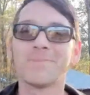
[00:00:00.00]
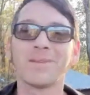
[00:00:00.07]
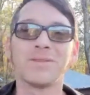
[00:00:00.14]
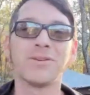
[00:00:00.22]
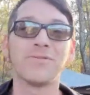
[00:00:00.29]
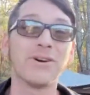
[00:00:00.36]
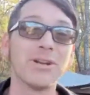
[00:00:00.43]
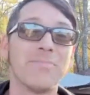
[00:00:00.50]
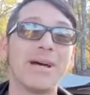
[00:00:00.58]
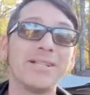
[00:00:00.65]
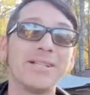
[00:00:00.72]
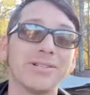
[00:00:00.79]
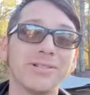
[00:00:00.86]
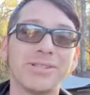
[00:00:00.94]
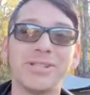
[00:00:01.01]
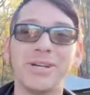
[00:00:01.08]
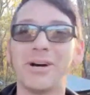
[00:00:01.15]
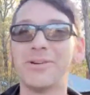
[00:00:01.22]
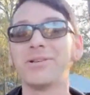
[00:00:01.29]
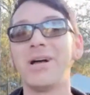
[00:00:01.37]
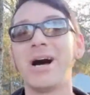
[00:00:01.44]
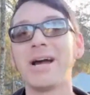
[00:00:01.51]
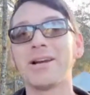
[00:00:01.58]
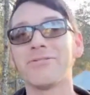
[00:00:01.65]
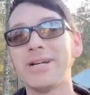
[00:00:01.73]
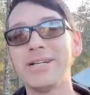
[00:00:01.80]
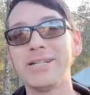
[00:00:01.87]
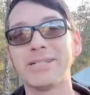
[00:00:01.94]
the fundamentals, the underlying
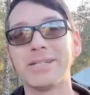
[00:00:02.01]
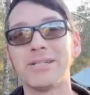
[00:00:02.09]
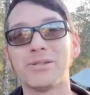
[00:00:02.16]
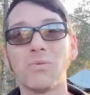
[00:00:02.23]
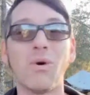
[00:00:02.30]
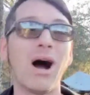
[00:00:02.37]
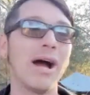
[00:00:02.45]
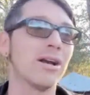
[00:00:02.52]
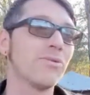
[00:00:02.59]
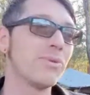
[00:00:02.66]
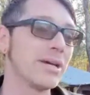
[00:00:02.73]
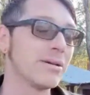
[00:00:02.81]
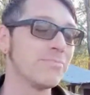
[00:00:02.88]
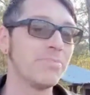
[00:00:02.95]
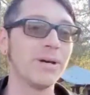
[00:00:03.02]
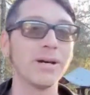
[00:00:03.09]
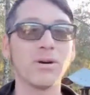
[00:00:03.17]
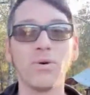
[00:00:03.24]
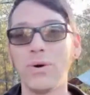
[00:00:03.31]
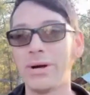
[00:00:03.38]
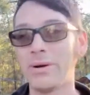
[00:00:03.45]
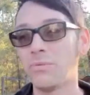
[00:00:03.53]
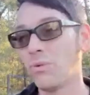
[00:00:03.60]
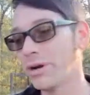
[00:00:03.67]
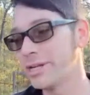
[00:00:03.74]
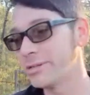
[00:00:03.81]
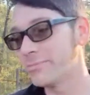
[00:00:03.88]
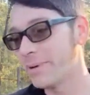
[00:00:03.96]
reasons. Why are we in Bitcoin?
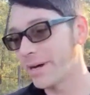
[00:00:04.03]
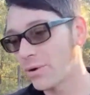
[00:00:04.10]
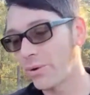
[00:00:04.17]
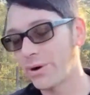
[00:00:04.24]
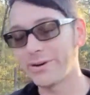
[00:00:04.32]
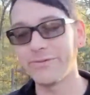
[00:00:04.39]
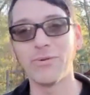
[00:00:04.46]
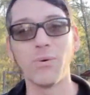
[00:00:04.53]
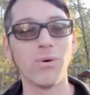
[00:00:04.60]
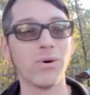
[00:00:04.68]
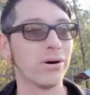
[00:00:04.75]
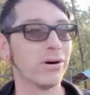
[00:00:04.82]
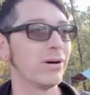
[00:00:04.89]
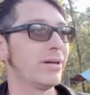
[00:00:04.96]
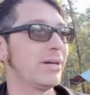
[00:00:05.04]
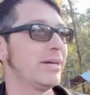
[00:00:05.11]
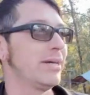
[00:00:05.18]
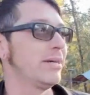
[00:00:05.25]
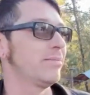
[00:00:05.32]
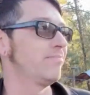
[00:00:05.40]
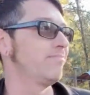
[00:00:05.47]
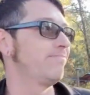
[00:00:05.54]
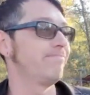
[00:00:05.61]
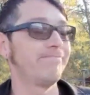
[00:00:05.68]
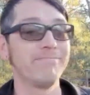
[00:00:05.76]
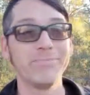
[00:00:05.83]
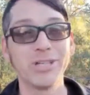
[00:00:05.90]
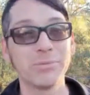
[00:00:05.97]
What is Bitcoin for?
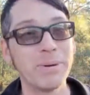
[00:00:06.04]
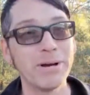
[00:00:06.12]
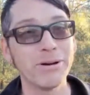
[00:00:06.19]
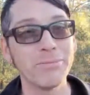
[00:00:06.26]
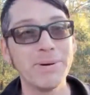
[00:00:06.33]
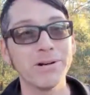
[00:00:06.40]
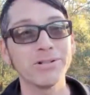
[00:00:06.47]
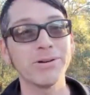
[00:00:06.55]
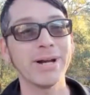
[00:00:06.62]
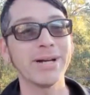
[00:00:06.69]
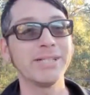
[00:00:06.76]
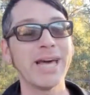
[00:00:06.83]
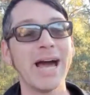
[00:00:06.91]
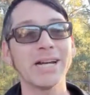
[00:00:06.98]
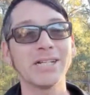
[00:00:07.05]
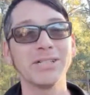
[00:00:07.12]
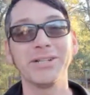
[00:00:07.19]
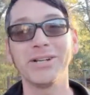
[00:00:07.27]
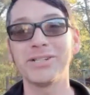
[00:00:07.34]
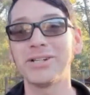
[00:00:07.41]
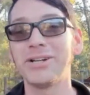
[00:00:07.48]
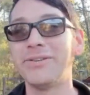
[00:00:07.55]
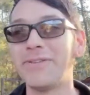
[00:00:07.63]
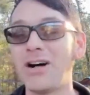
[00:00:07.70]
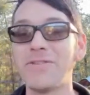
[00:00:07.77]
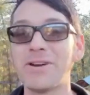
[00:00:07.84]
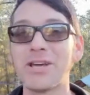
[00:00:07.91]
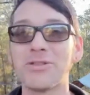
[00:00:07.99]
This peer-to-peer transaction that doesn't
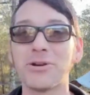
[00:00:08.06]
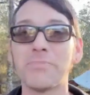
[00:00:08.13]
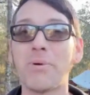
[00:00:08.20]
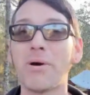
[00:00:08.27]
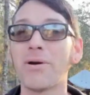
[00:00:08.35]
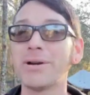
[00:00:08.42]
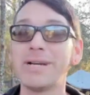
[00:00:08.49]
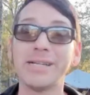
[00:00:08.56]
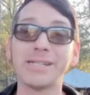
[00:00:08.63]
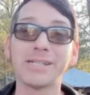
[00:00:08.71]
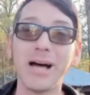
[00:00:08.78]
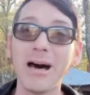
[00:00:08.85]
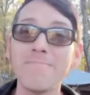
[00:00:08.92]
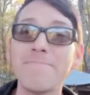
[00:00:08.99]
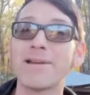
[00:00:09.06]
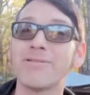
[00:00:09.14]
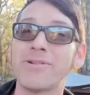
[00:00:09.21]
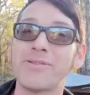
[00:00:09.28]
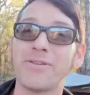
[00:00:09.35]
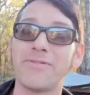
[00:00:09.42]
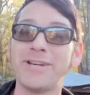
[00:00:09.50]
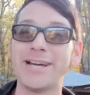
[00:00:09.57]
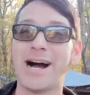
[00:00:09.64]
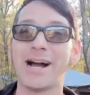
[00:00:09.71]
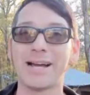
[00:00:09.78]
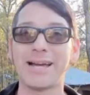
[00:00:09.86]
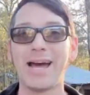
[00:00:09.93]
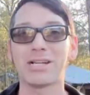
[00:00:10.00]
involve any third party is a lot better than the
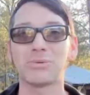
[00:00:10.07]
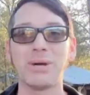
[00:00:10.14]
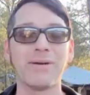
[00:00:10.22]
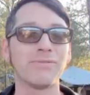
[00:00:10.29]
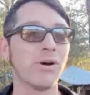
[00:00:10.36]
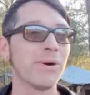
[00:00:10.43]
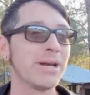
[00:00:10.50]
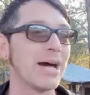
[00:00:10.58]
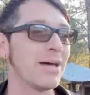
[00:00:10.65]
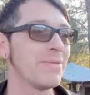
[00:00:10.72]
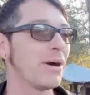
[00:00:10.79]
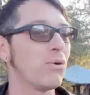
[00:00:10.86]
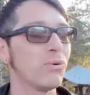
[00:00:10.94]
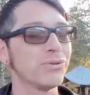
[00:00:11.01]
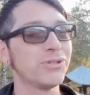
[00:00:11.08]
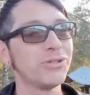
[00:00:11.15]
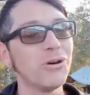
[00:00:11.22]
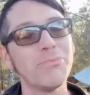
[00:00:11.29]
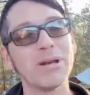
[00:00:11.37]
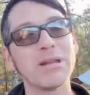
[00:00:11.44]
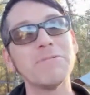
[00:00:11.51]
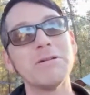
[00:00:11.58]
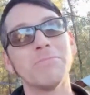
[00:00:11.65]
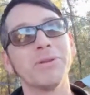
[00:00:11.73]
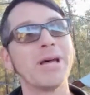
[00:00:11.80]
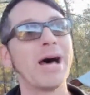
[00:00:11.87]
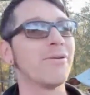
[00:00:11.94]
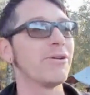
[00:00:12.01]
fiat cash we have going on that holds so many
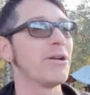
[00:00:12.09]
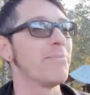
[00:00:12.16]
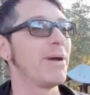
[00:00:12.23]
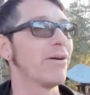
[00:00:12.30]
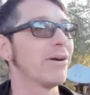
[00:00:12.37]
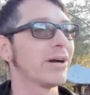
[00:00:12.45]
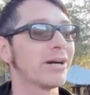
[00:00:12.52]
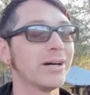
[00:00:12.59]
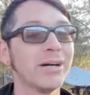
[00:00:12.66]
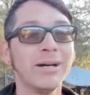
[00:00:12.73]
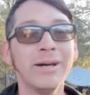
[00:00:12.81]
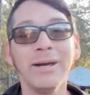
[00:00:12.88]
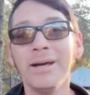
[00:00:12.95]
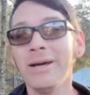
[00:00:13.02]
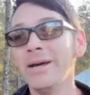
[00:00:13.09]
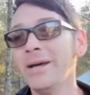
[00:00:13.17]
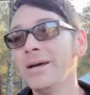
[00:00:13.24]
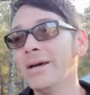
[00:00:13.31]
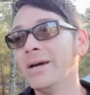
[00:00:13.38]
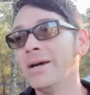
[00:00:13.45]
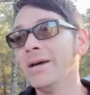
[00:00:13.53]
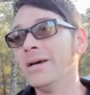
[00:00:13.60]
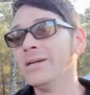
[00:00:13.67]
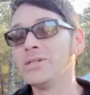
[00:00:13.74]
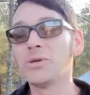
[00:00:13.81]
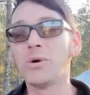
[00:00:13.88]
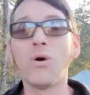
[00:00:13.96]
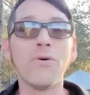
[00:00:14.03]
people down in America.
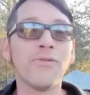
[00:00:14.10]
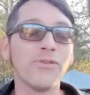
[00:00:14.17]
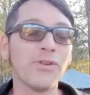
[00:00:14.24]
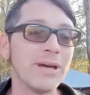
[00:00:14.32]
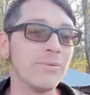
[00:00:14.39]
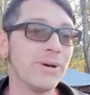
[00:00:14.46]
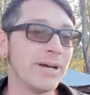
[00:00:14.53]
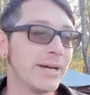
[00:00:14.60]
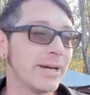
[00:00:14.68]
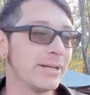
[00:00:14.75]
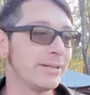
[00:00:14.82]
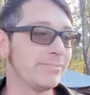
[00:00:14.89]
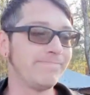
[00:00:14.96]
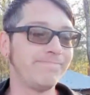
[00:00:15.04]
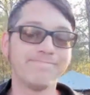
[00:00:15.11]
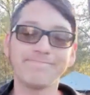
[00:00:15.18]
So hopefully we can,